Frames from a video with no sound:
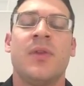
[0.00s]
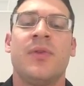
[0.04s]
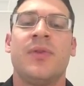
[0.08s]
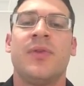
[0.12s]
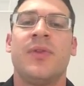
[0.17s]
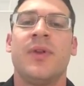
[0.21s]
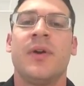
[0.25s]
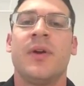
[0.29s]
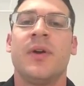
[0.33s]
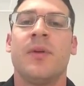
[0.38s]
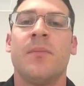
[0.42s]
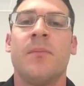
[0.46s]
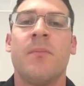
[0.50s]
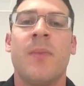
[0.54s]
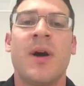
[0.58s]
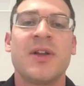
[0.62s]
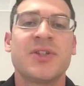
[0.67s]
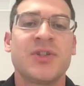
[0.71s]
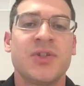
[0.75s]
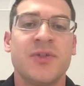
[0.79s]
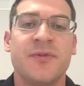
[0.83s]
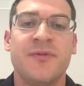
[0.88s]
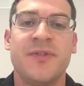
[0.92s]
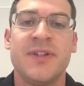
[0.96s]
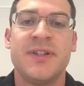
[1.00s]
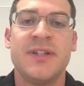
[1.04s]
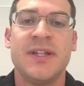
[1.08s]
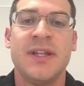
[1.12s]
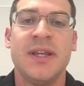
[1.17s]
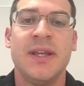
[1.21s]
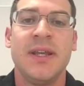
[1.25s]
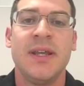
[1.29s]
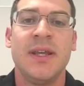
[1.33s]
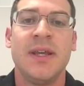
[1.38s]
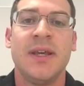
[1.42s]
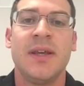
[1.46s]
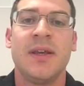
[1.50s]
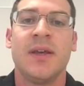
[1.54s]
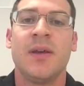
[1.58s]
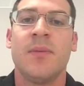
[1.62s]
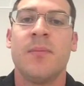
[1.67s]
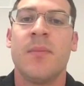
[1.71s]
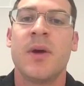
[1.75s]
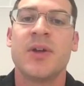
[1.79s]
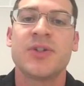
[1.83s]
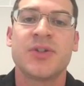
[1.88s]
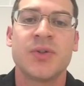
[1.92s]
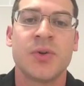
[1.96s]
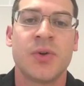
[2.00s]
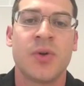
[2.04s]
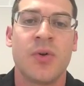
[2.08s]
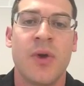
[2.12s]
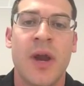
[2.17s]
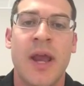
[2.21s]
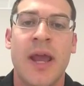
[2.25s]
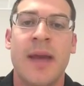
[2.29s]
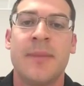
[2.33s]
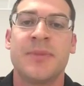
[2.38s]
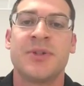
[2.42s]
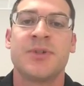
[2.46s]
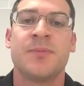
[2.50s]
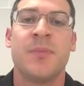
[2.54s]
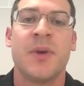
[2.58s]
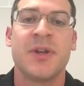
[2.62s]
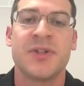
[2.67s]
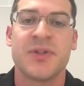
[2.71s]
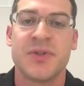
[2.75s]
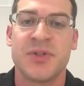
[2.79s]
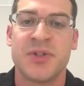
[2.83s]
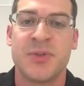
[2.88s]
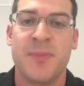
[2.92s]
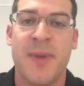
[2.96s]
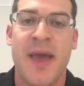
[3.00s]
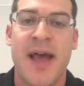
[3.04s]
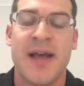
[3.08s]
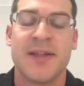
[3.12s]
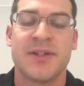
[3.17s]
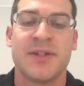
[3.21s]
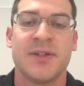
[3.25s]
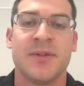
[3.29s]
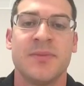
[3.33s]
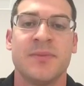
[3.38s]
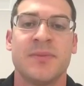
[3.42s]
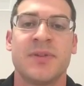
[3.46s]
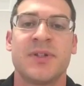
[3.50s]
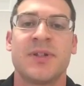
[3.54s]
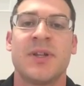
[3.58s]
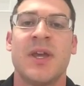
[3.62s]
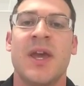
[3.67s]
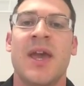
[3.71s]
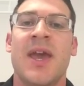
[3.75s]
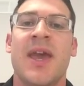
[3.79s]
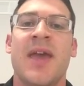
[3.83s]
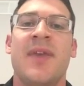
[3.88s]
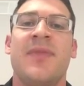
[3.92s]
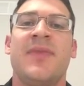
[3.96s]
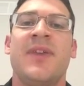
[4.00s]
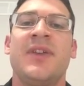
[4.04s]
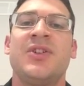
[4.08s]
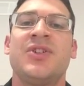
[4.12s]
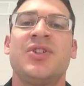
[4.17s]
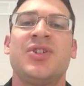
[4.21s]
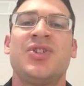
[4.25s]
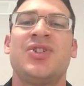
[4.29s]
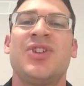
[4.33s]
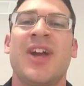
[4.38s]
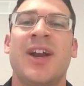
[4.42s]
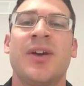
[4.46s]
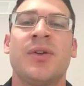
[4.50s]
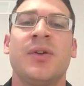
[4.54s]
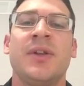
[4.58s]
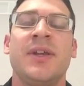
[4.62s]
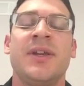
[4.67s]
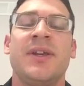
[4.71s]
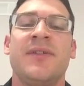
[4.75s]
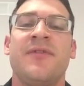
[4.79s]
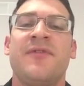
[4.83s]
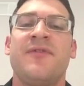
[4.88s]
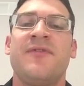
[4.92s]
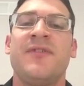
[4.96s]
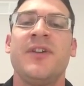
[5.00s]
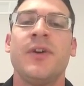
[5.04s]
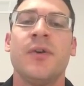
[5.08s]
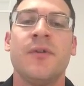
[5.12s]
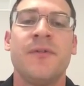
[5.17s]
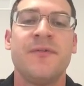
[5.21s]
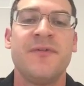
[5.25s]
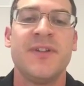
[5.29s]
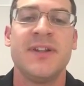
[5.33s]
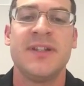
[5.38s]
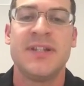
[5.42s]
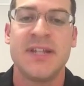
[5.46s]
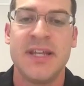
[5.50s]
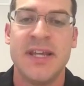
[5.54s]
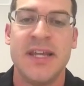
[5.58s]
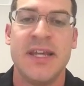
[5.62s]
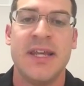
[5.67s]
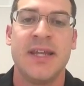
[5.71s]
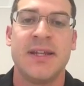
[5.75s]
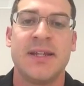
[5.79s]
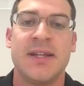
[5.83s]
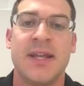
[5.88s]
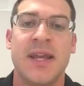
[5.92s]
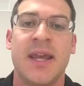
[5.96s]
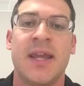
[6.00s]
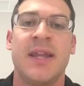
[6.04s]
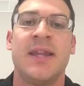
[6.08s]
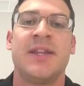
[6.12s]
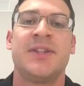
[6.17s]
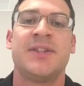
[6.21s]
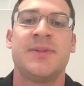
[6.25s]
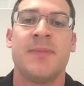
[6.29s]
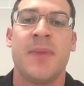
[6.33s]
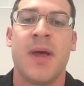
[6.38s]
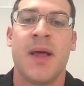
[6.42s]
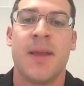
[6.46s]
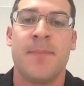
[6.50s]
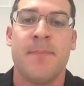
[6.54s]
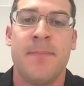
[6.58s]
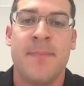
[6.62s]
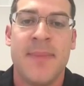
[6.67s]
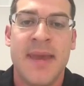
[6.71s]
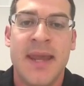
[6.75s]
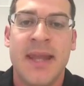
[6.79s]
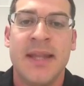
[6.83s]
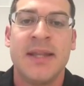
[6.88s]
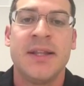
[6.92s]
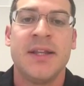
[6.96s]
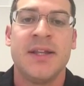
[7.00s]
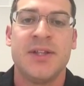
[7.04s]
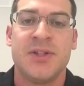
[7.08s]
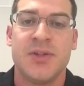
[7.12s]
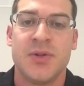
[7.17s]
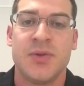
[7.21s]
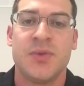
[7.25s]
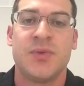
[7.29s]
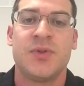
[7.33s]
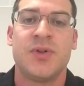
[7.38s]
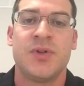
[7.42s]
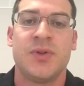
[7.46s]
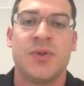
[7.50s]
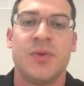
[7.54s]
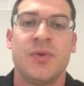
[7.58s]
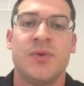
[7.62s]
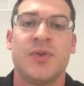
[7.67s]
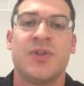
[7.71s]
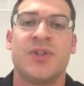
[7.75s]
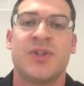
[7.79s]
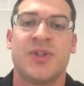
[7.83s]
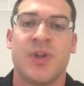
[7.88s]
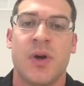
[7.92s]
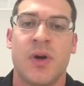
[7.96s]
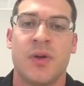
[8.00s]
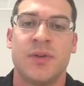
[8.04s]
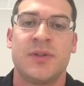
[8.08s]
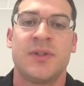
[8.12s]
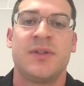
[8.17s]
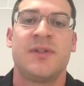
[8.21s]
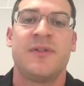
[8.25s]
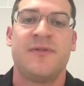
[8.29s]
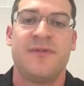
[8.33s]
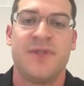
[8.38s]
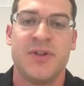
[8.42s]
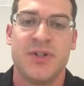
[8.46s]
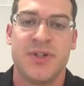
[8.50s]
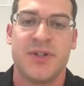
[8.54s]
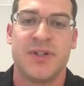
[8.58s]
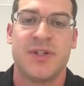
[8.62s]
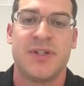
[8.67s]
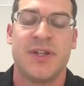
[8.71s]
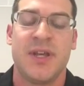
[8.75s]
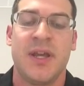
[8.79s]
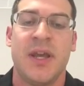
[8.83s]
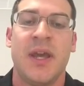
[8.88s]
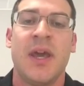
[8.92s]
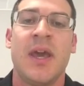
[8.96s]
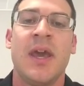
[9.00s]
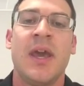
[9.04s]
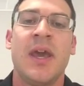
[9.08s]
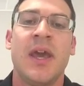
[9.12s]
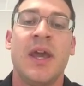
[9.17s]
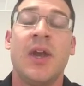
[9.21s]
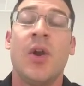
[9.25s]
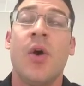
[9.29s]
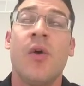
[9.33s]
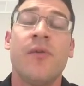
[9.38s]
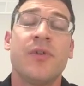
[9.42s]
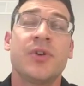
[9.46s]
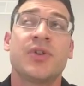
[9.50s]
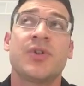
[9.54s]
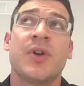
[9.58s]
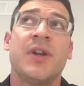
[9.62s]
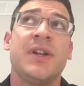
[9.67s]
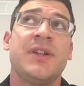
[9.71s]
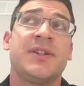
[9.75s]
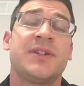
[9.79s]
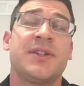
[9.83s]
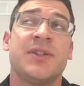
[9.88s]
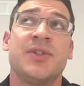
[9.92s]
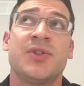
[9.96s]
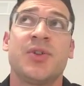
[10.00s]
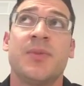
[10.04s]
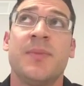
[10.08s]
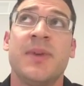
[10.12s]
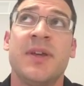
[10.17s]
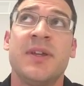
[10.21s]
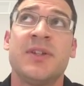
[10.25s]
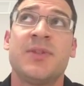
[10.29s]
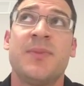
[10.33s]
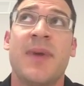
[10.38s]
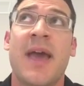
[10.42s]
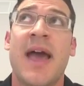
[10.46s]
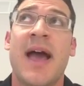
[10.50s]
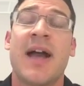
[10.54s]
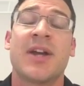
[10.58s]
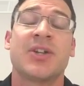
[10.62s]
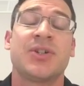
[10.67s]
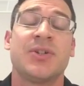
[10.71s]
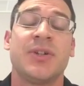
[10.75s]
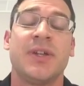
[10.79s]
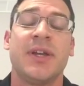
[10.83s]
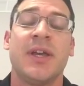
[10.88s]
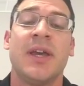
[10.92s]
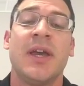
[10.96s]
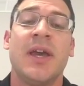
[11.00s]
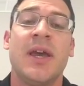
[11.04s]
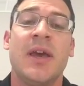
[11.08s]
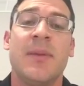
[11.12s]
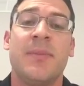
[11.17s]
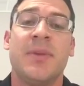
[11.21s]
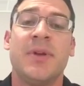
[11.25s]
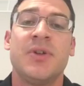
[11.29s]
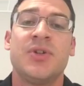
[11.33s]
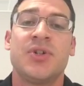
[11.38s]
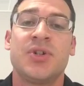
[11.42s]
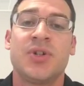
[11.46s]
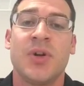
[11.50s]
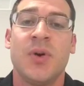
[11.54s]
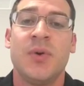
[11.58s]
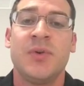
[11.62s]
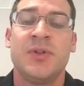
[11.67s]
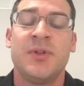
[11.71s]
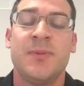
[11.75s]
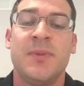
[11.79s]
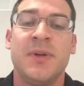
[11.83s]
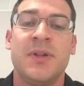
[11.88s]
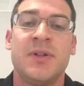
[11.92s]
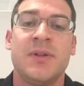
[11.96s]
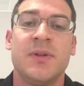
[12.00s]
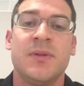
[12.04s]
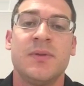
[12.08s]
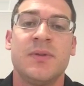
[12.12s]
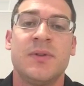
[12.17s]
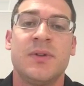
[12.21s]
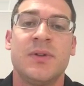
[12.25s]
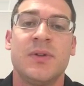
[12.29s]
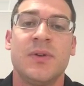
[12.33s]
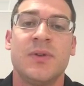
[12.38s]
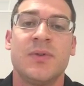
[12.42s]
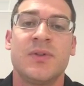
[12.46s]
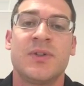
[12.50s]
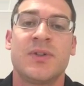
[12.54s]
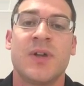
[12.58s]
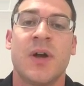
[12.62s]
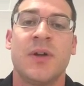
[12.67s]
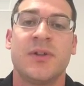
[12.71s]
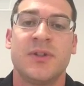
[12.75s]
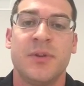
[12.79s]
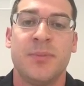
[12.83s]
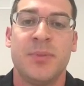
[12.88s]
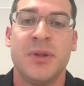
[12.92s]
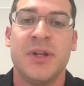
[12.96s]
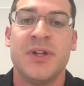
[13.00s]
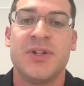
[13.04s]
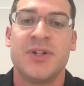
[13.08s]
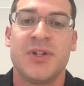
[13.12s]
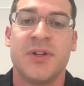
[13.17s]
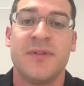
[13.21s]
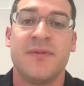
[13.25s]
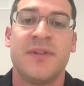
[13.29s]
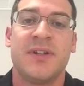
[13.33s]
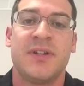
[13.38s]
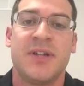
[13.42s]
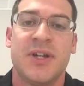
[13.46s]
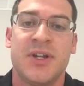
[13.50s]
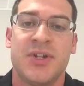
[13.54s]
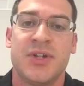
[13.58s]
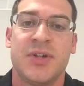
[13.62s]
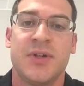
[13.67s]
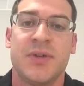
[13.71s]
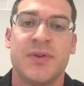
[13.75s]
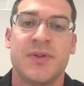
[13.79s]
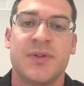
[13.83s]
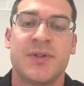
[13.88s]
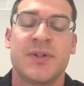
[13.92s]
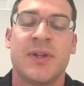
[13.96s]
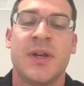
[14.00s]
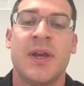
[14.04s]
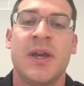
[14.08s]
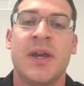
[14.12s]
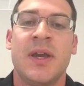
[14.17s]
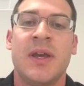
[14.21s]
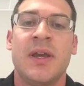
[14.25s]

their muscle fatigue, muscle cramps, muscle spasms, they just generally feel fatigued and it's mainly due to salt deficiency. And overtraining syndrome is actually been shown to be due to salt depletion of the tissues.